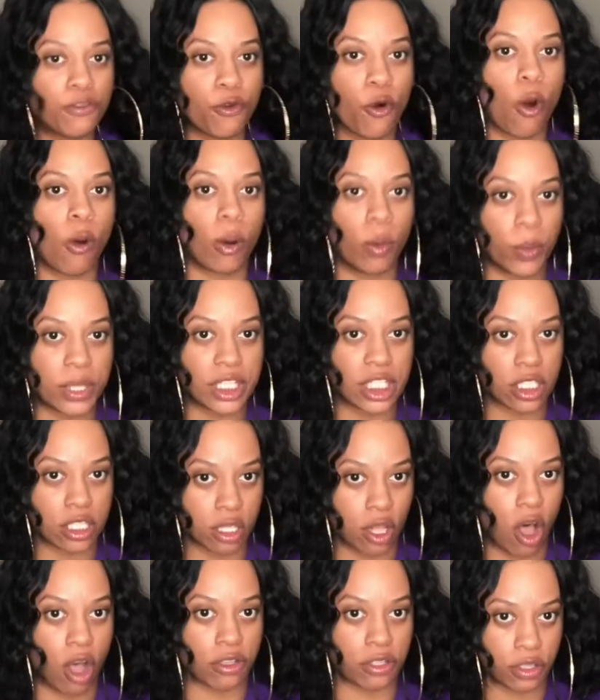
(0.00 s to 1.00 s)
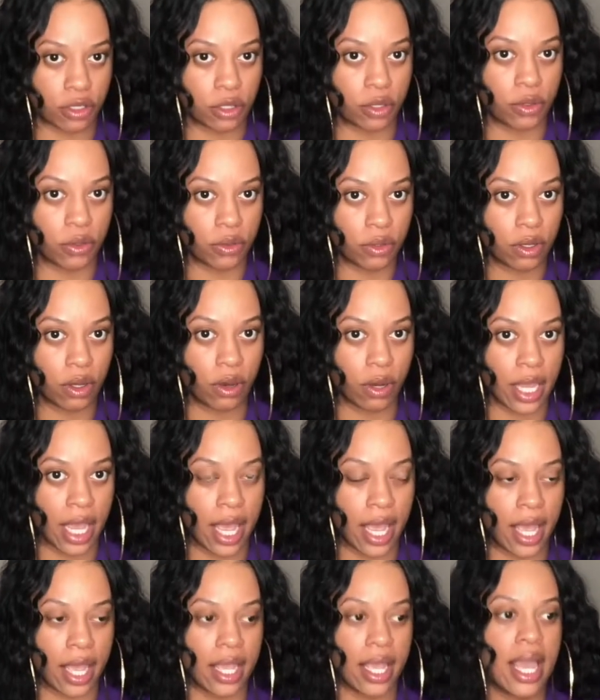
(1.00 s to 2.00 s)
forward with this lawsuit,
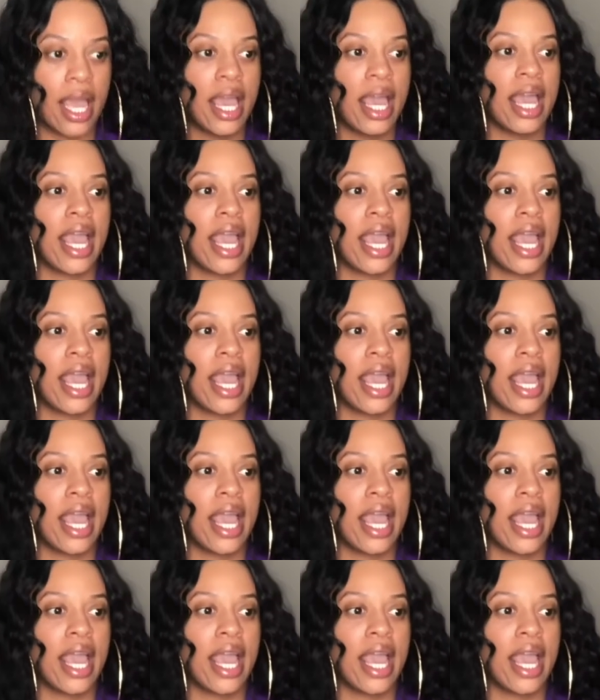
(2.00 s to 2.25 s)
okay?